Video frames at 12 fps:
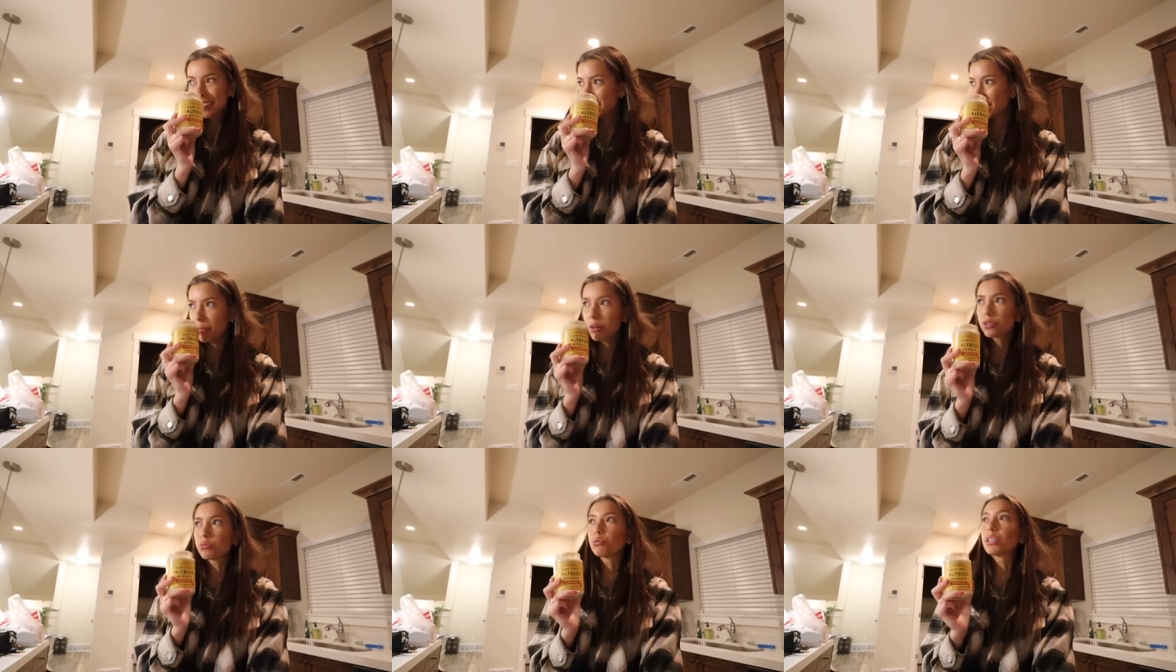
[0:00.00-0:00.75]
It
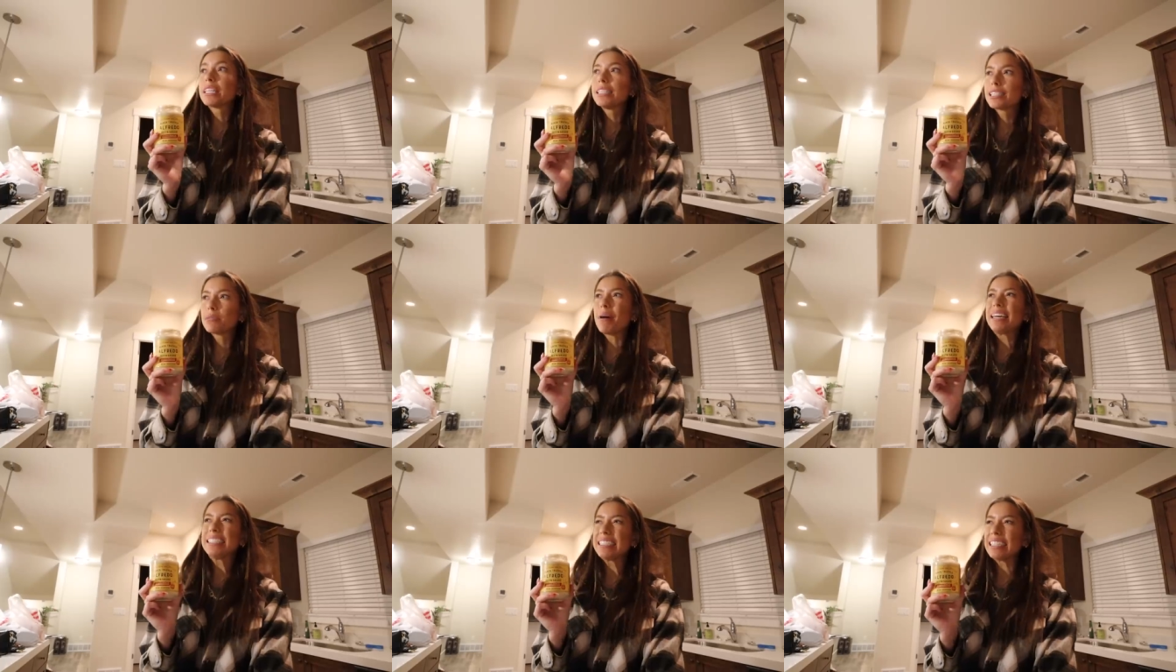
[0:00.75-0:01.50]
smells really
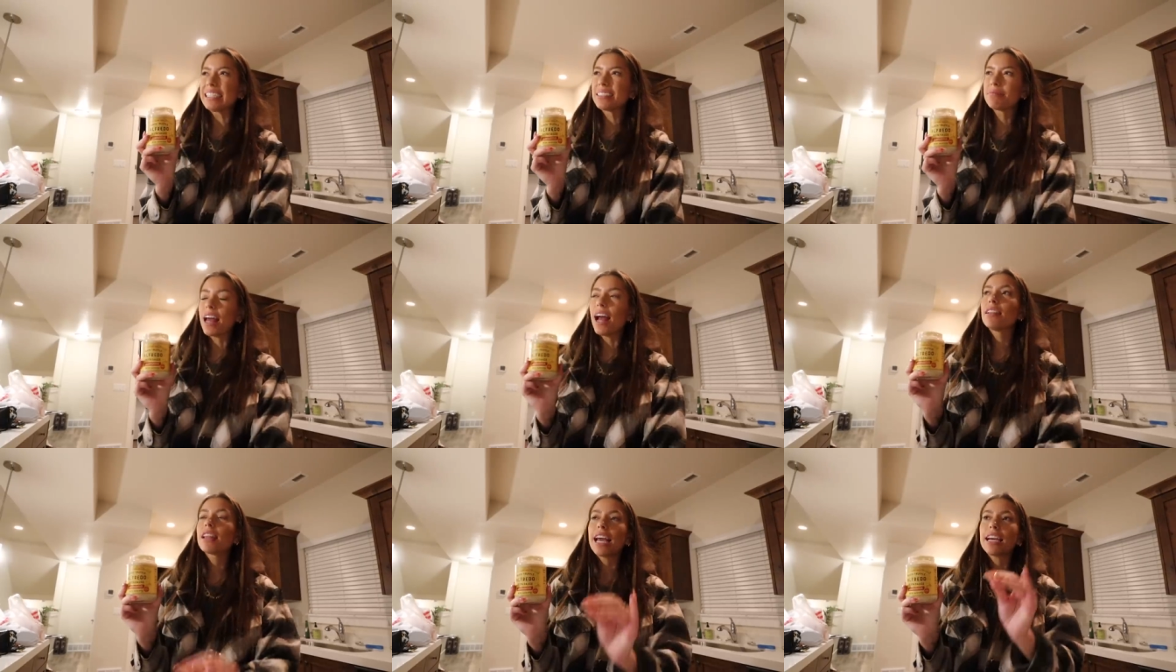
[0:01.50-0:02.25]
spicy.
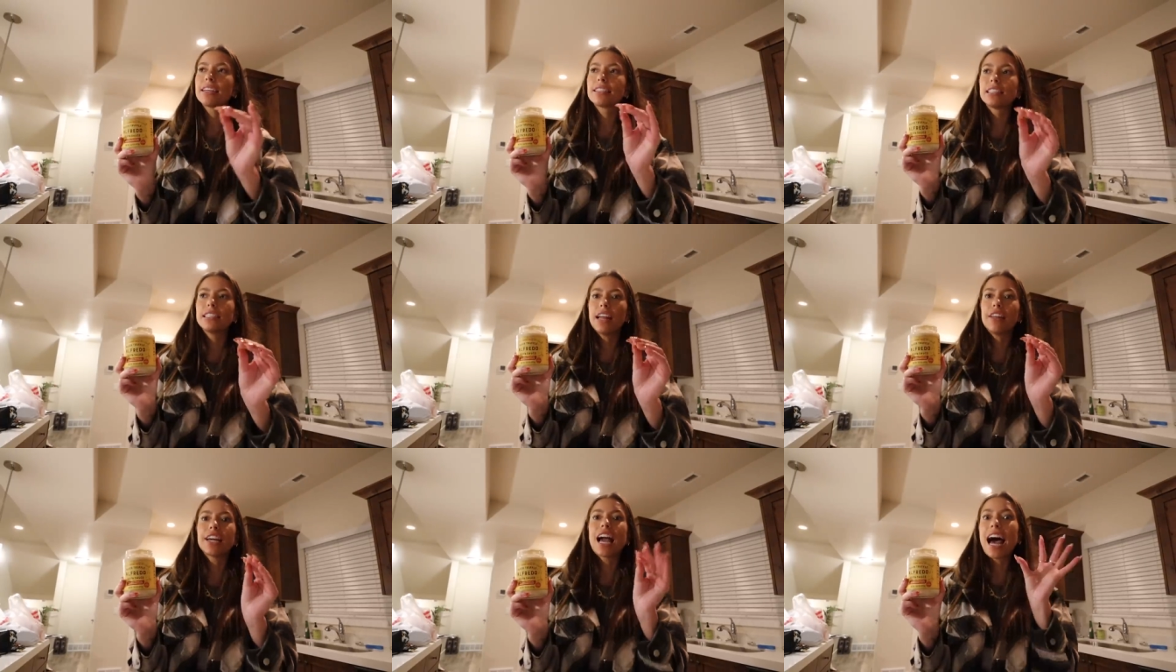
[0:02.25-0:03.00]
Not like
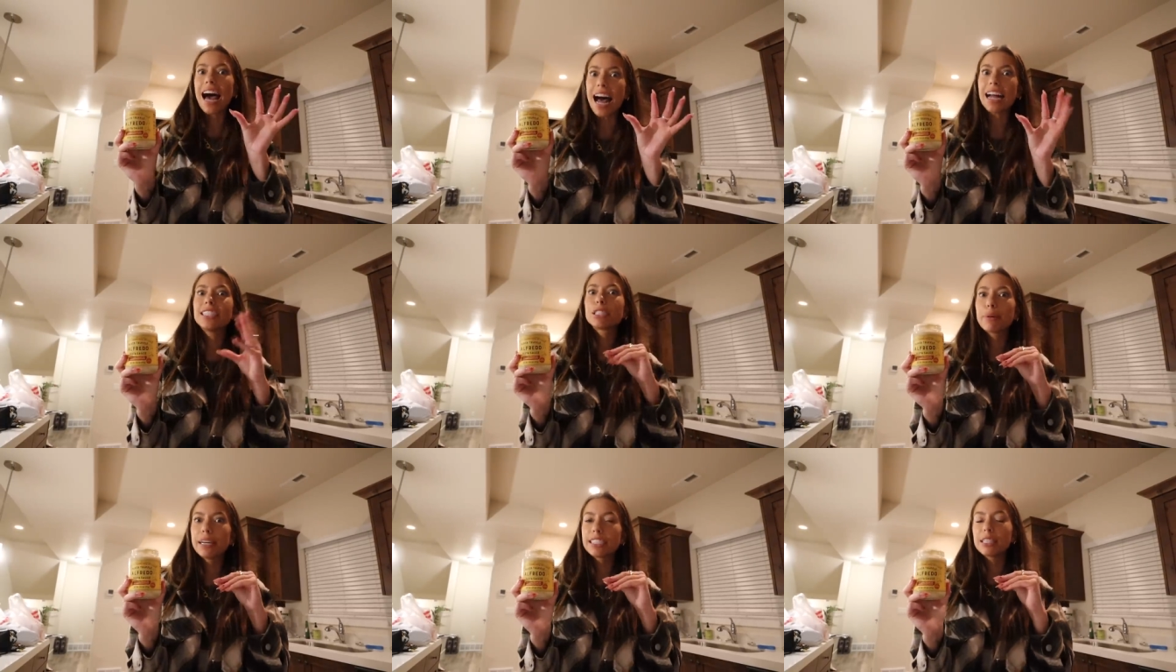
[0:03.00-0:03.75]
hot
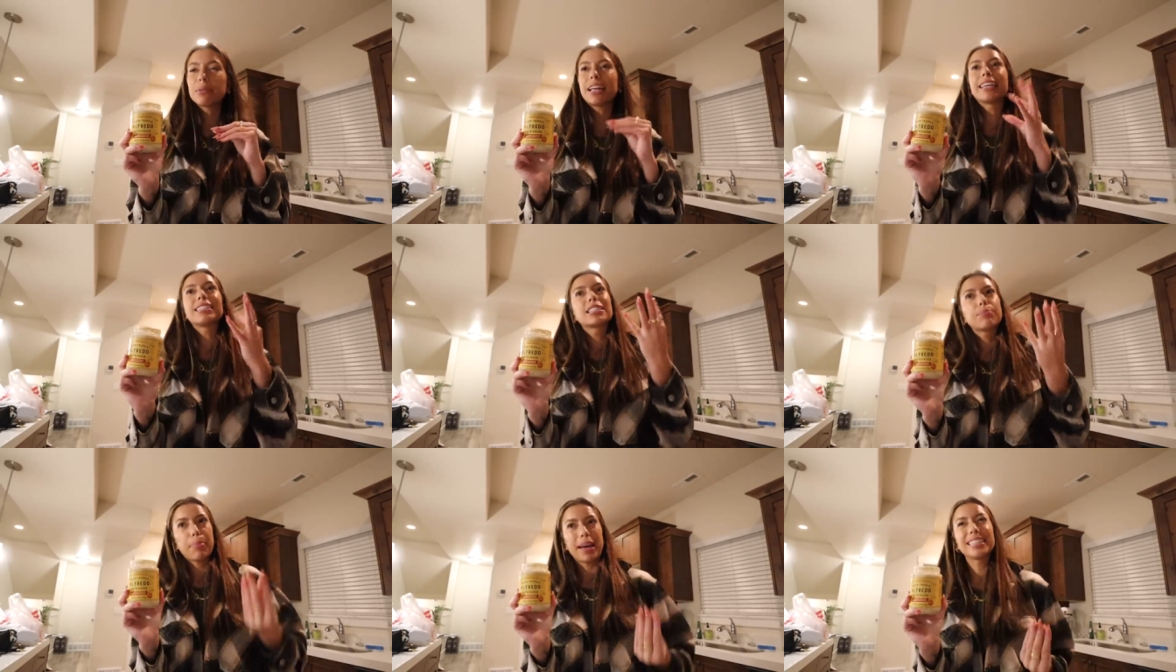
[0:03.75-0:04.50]
spicy, but like
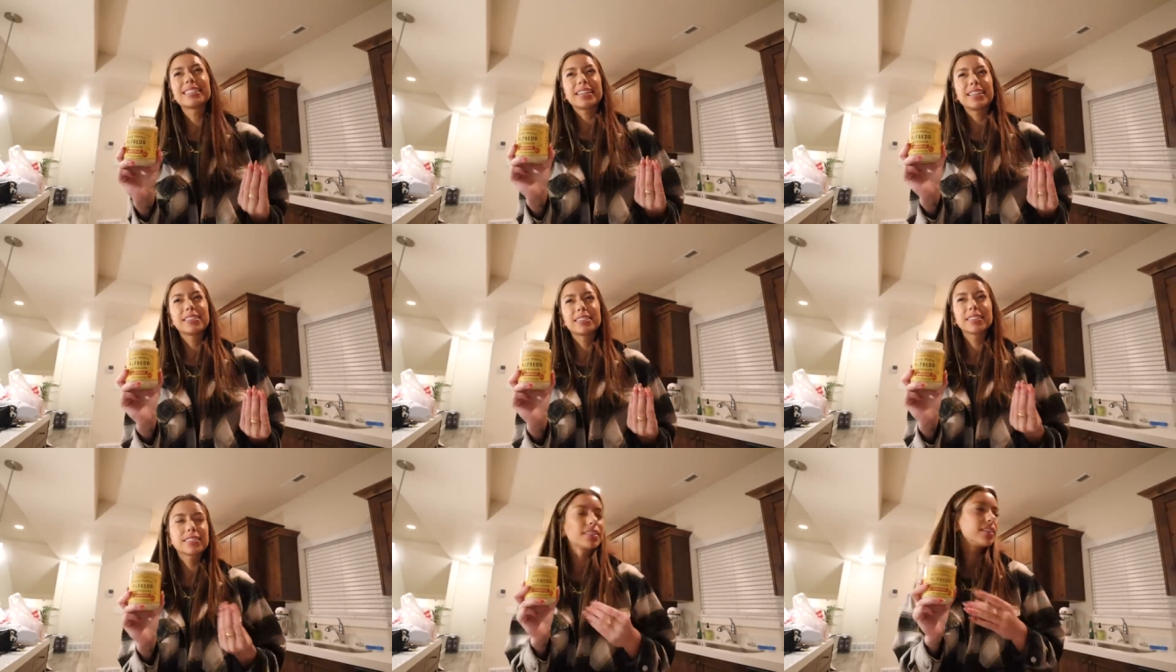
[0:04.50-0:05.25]
spices.